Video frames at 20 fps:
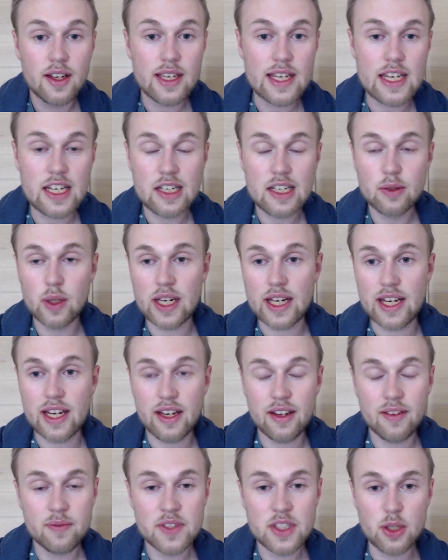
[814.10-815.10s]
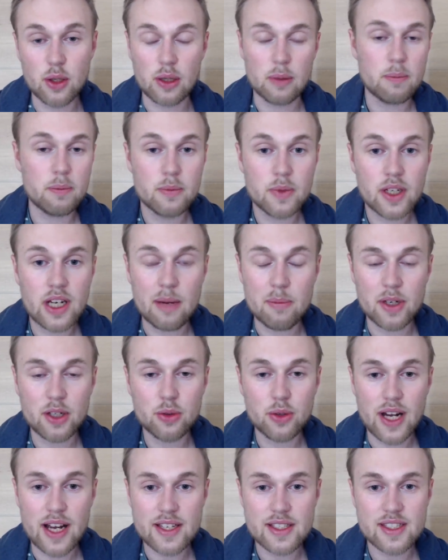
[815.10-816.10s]
equally you'll come
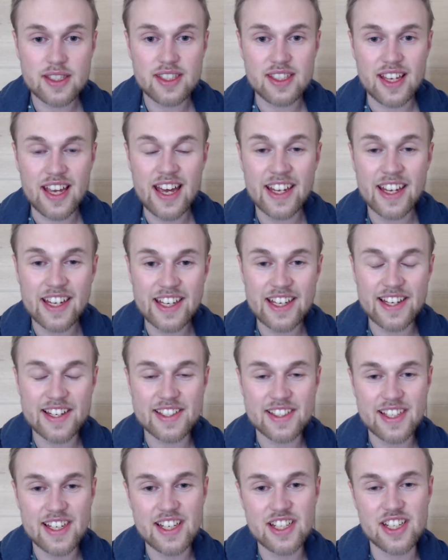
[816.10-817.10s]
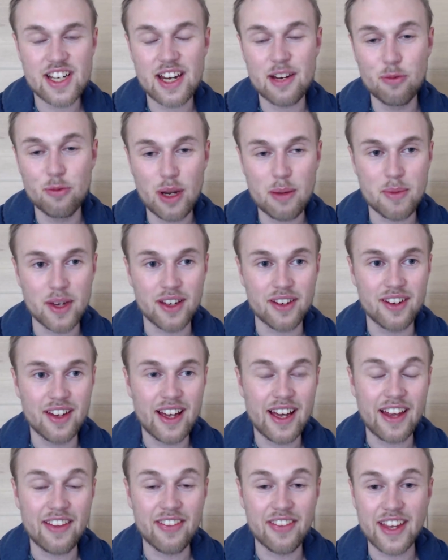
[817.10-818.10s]
across estj women
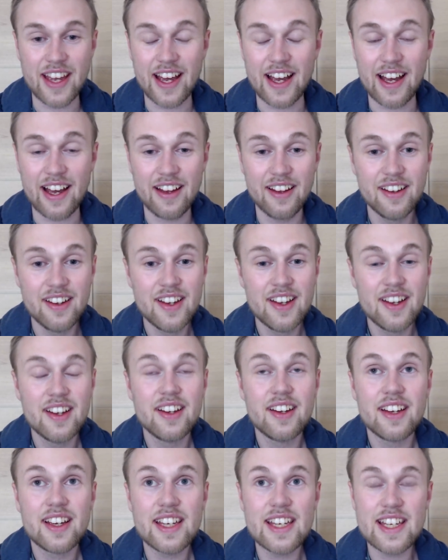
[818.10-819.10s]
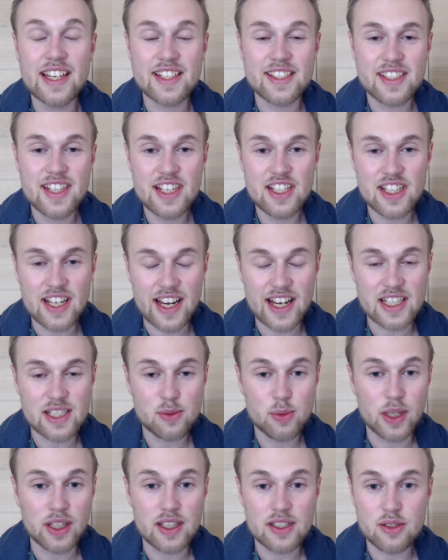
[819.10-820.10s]
and uh,
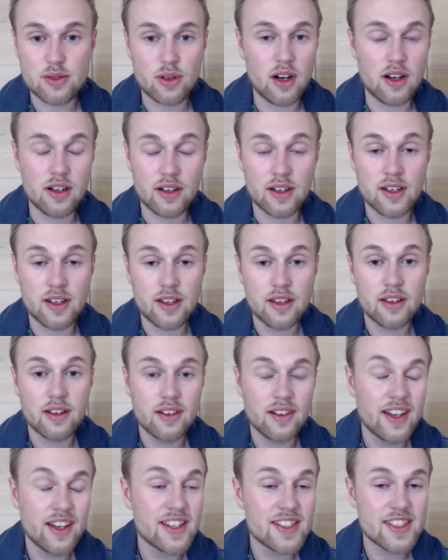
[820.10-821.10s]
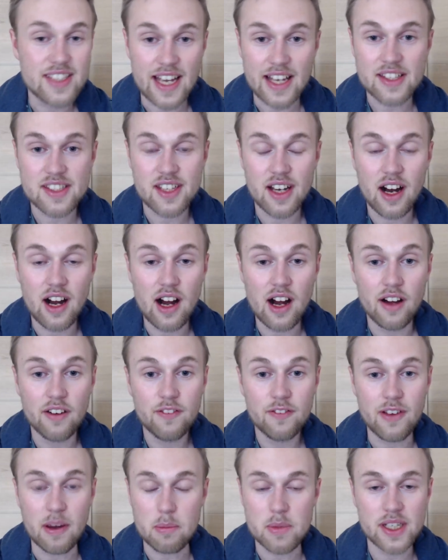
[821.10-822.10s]
estjs with a strong sense of
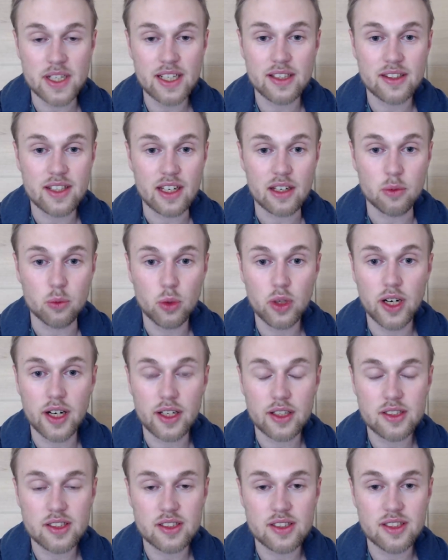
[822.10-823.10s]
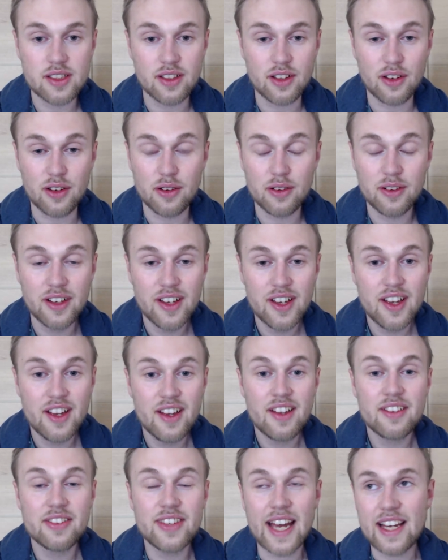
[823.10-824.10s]
femininity and words. so
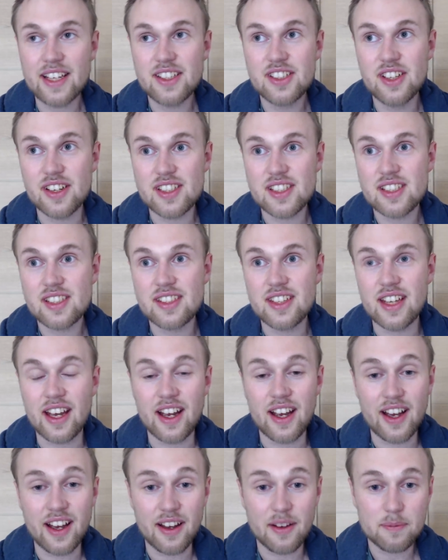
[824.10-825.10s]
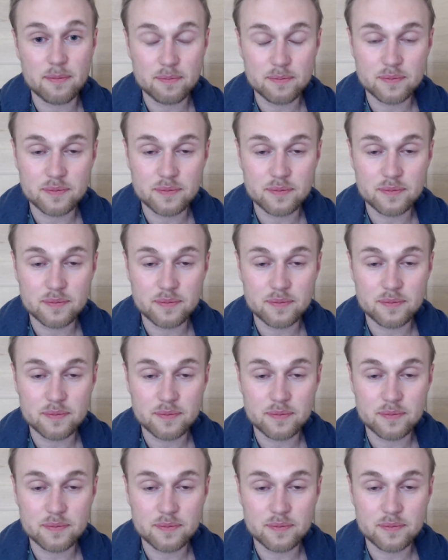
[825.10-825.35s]
that just uh,